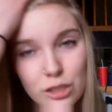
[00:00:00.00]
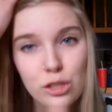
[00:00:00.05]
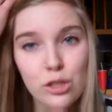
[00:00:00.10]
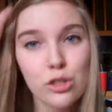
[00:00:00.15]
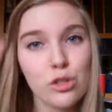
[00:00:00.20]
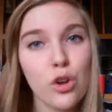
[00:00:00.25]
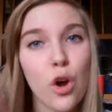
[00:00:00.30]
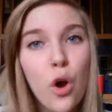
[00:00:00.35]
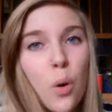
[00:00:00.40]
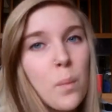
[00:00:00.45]

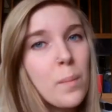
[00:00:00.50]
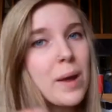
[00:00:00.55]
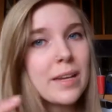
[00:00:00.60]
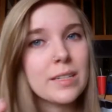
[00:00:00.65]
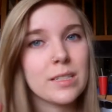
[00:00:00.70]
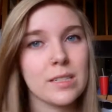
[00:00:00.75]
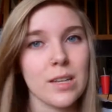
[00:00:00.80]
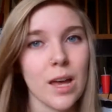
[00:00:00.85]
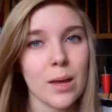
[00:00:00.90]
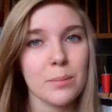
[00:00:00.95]
so
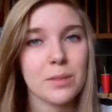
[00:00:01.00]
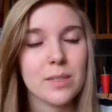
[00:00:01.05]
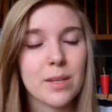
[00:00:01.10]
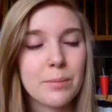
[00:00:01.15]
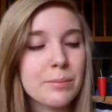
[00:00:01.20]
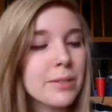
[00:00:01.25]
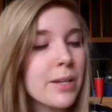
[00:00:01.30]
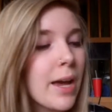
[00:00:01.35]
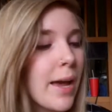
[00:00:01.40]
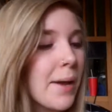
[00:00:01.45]
messed up
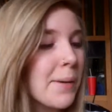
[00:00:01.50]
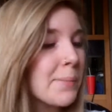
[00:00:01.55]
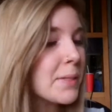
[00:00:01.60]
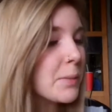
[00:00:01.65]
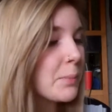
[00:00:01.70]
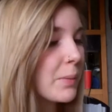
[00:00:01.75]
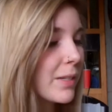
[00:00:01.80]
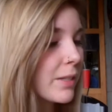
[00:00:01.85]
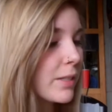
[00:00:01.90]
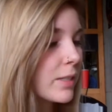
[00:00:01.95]

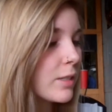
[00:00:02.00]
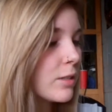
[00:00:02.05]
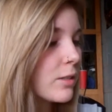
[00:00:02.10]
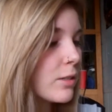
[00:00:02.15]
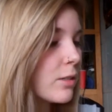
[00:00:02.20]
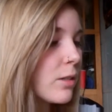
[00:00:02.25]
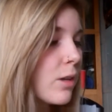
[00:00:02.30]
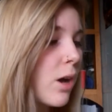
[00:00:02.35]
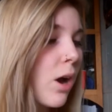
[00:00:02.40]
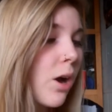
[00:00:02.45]
sometimes, but it's
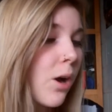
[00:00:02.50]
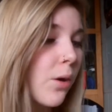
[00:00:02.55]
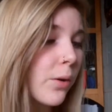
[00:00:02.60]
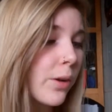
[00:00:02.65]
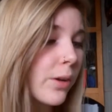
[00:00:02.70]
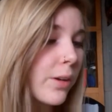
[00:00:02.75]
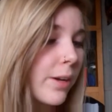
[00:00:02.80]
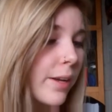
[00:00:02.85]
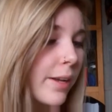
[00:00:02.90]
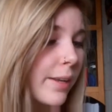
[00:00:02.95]
so
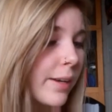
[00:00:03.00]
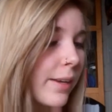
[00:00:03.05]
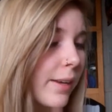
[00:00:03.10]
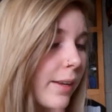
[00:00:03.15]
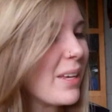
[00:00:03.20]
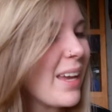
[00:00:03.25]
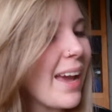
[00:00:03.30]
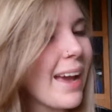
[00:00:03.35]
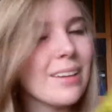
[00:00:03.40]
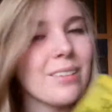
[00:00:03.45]
good.
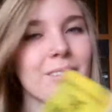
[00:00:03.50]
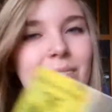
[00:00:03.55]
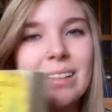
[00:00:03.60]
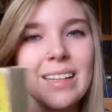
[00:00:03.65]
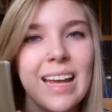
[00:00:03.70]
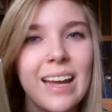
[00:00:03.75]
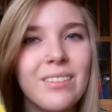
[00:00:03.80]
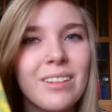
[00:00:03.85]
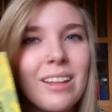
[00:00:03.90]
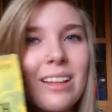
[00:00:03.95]
Yeah, I don't
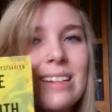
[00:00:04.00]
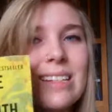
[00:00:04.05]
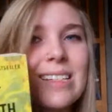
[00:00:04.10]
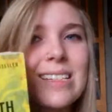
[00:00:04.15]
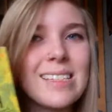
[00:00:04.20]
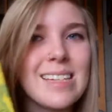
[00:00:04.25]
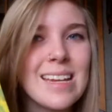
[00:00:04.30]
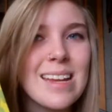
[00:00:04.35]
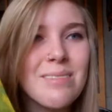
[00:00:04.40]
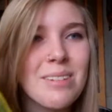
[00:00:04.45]
really have a lot
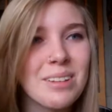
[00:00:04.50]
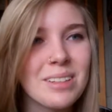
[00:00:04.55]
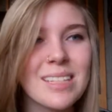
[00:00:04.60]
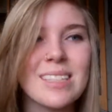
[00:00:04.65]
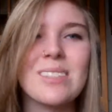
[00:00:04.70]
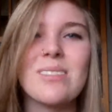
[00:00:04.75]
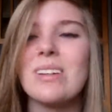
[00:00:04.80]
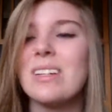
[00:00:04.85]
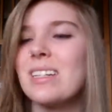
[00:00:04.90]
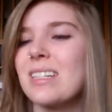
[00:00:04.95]
to say about
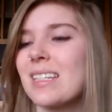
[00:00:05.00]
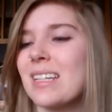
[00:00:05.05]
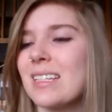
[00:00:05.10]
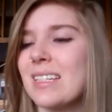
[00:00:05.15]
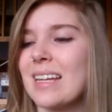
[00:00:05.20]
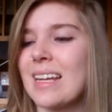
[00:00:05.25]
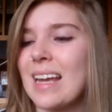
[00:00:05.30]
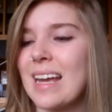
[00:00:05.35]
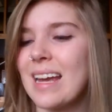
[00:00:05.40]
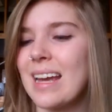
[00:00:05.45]
this one just
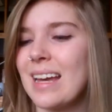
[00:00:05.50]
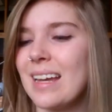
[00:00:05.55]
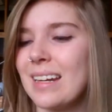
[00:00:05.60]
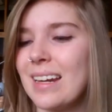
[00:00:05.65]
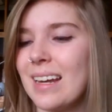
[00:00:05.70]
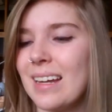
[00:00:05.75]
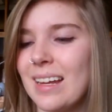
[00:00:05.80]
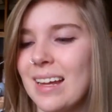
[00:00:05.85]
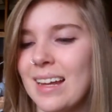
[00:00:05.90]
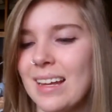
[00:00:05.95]
because
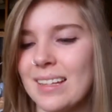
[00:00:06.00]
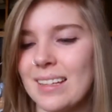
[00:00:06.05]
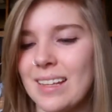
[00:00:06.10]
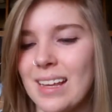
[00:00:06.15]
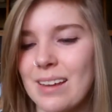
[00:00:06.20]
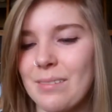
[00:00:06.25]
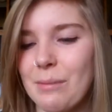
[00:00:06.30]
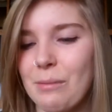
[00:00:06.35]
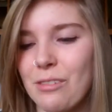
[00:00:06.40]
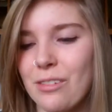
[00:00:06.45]

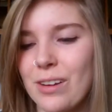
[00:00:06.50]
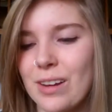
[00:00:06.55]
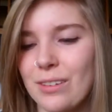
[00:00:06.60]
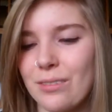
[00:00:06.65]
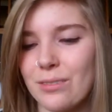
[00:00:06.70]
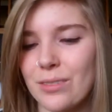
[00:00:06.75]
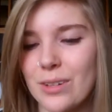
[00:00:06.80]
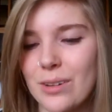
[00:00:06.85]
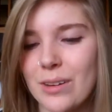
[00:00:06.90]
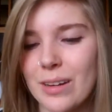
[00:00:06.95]
I'm afraid
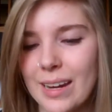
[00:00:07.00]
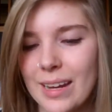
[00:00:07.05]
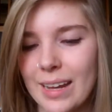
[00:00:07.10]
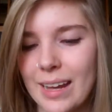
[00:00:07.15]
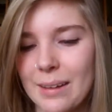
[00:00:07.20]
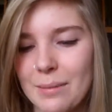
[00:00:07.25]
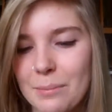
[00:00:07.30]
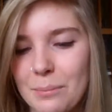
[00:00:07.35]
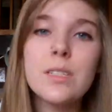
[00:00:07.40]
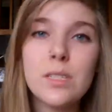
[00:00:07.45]
of ruining
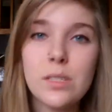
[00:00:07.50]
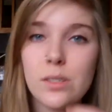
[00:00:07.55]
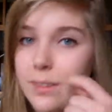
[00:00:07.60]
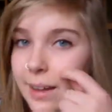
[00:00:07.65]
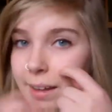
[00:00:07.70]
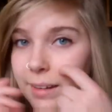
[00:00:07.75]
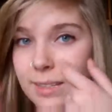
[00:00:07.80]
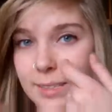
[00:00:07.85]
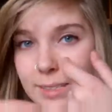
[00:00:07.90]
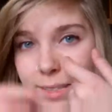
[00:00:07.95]
it. So that is